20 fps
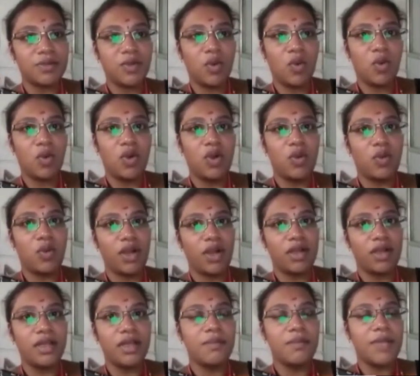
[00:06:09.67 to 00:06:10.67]
cold
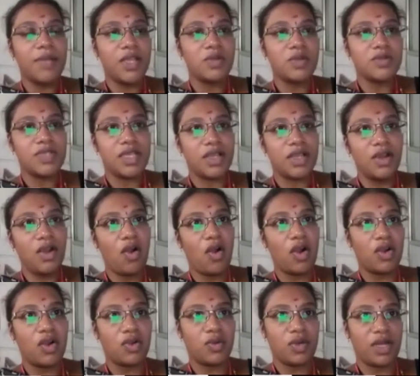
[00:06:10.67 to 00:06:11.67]
water by using a
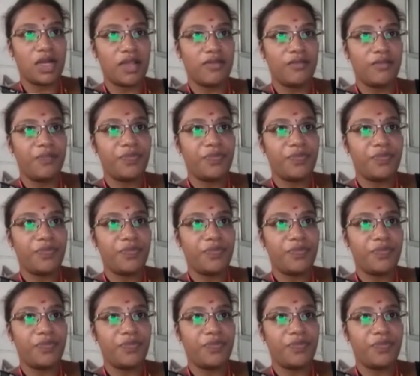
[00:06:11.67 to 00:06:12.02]
autoclave.